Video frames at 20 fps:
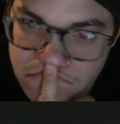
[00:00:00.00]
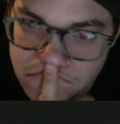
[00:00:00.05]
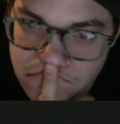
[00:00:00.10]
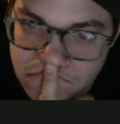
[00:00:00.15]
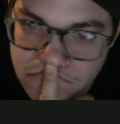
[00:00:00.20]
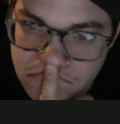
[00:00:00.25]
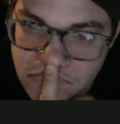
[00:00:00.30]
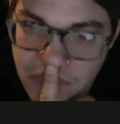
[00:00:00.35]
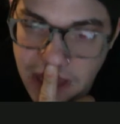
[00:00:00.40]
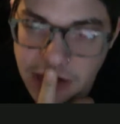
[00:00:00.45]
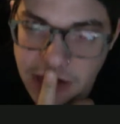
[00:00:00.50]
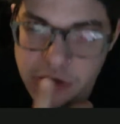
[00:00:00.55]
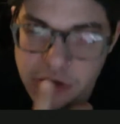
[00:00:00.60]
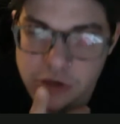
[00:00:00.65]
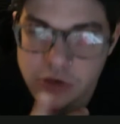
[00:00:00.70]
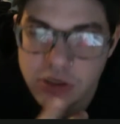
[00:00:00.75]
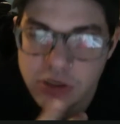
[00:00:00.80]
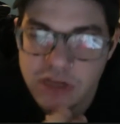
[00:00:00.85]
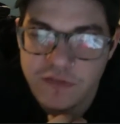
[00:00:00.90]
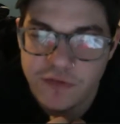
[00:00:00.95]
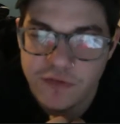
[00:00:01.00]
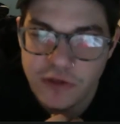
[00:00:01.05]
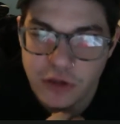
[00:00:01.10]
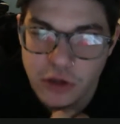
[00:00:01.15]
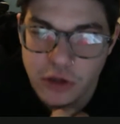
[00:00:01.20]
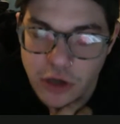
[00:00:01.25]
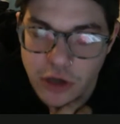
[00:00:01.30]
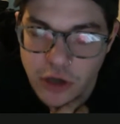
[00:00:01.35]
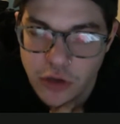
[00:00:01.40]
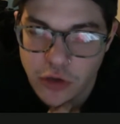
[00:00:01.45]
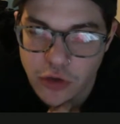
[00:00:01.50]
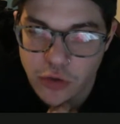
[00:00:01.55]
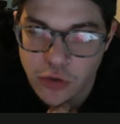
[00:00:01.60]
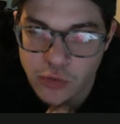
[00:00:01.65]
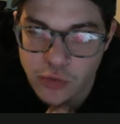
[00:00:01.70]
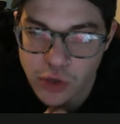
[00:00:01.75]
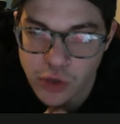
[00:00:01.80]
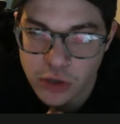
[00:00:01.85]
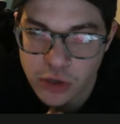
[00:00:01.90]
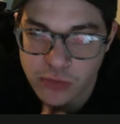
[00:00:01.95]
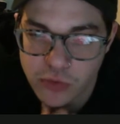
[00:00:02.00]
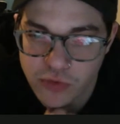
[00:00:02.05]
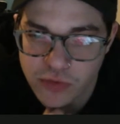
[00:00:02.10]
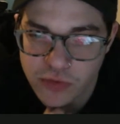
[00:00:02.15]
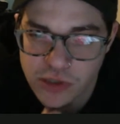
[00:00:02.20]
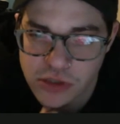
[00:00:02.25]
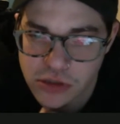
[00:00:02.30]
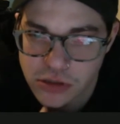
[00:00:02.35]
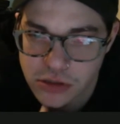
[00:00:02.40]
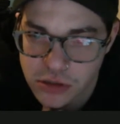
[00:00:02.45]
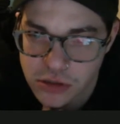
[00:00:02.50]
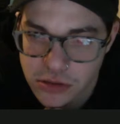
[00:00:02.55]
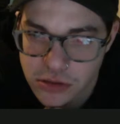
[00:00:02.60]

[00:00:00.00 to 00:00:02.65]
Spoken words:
How does your knee feel on other raw movements?